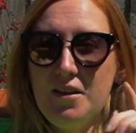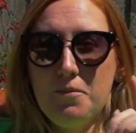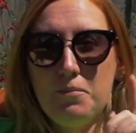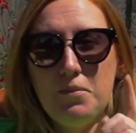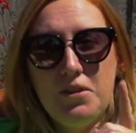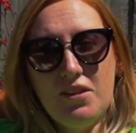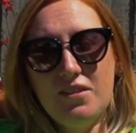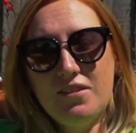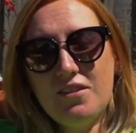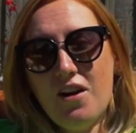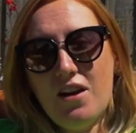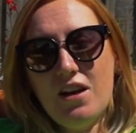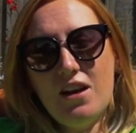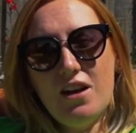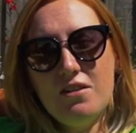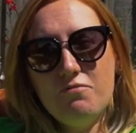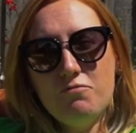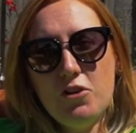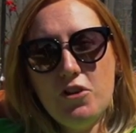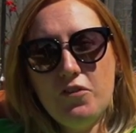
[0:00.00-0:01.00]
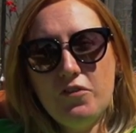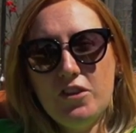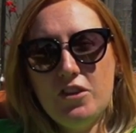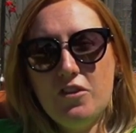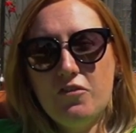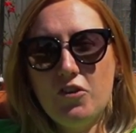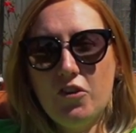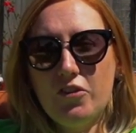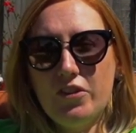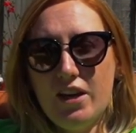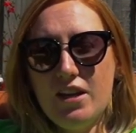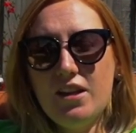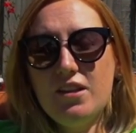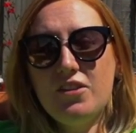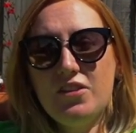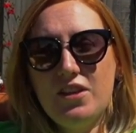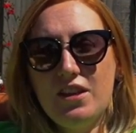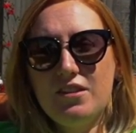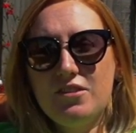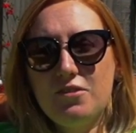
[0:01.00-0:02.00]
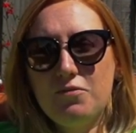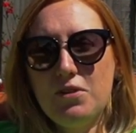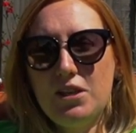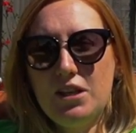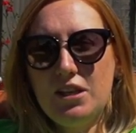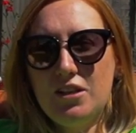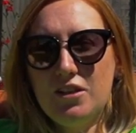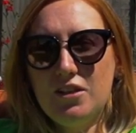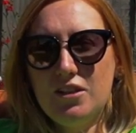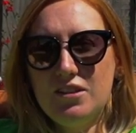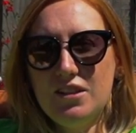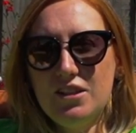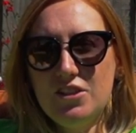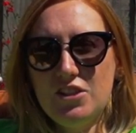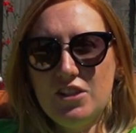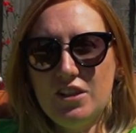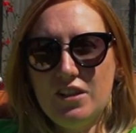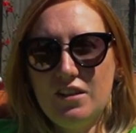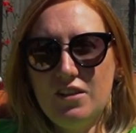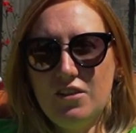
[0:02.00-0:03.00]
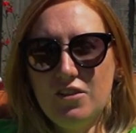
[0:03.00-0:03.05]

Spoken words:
But the SKYLINE roof that you've got there, I think that's a really good addition.